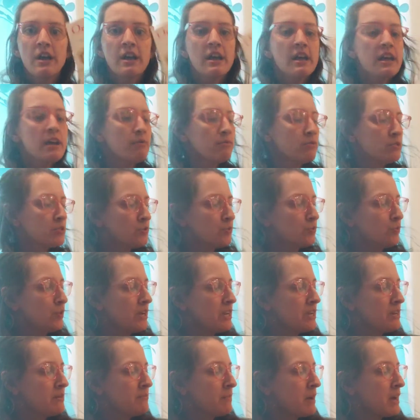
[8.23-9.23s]
It was
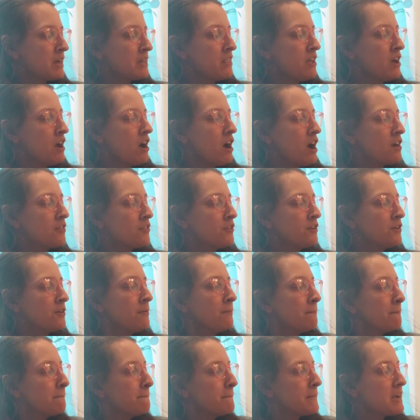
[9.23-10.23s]
written by the author
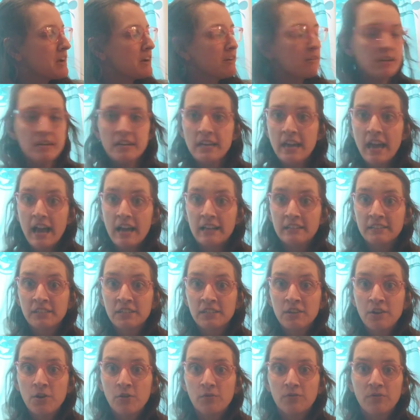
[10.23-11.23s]
Mary
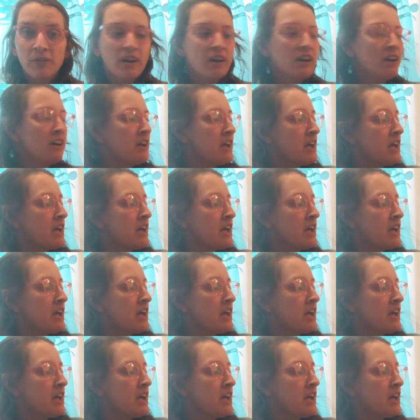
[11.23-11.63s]
Casanova,